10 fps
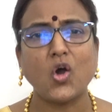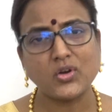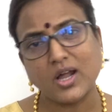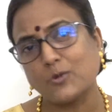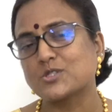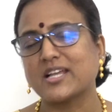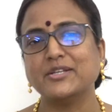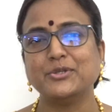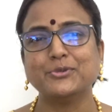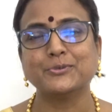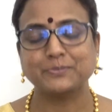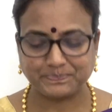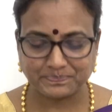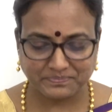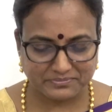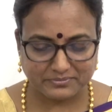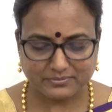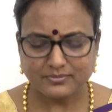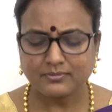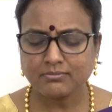or outside you.
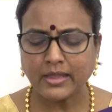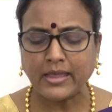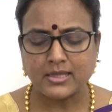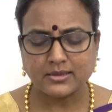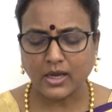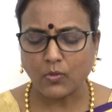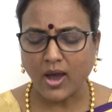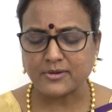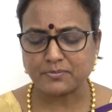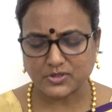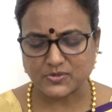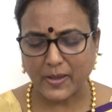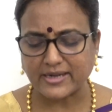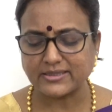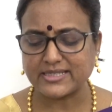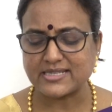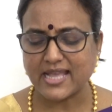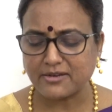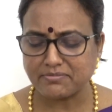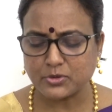Thou art prosperity
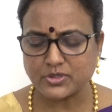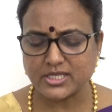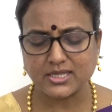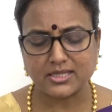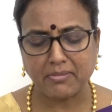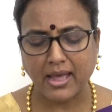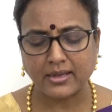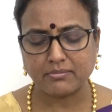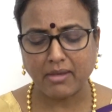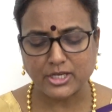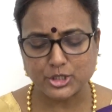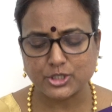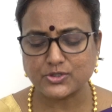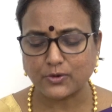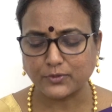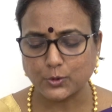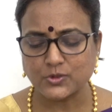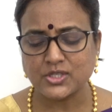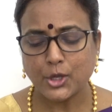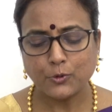and beauty in the mansions of
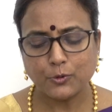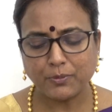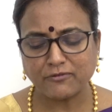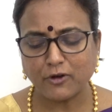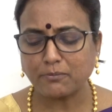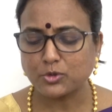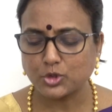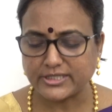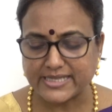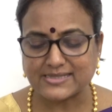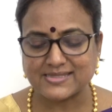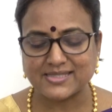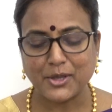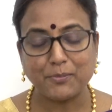those who perform good deeds,